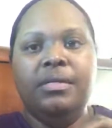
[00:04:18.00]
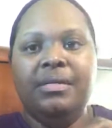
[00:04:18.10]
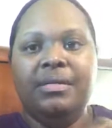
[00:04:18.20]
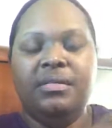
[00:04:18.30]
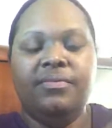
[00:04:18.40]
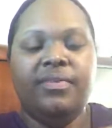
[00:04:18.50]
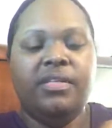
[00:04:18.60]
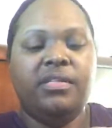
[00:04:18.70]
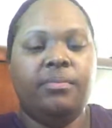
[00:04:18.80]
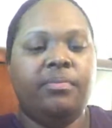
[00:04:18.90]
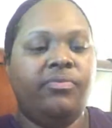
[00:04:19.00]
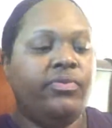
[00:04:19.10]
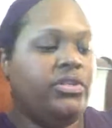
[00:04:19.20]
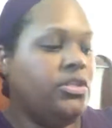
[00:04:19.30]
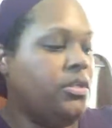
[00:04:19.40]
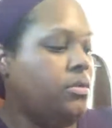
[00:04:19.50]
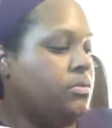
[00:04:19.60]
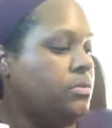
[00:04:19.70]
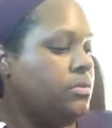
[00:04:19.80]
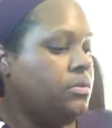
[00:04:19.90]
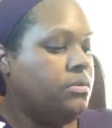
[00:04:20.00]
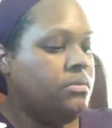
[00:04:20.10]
Let's fix up the French toast.